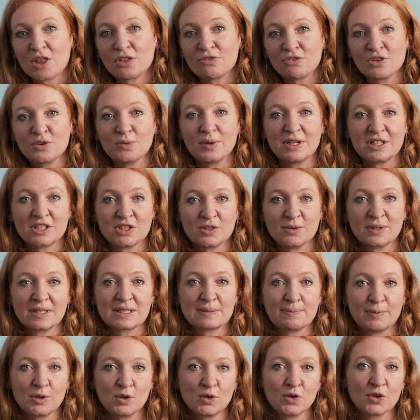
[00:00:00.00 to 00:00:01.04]
through which to
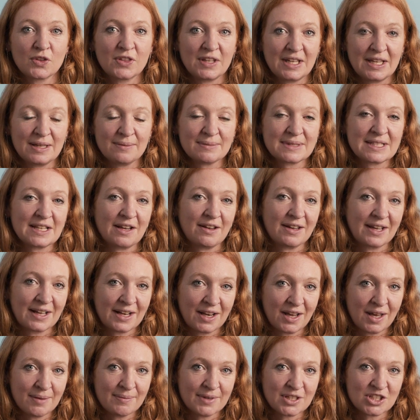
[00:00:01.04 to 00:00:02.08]
explore themes like
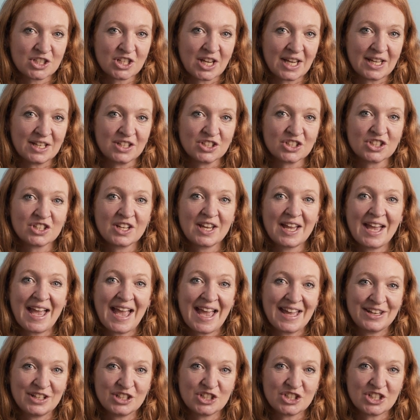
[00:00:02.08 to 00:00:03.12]
climate change,
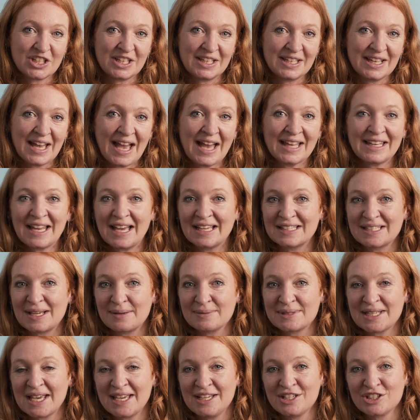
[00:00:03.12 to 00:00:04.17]
energy and
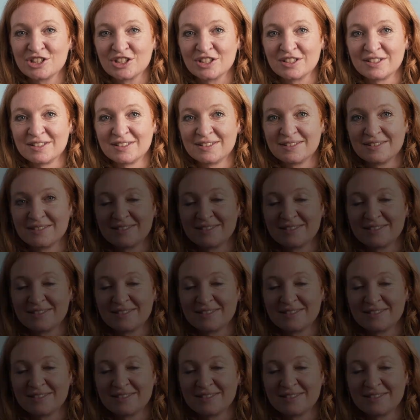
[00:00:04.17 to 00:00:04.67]
adaptation.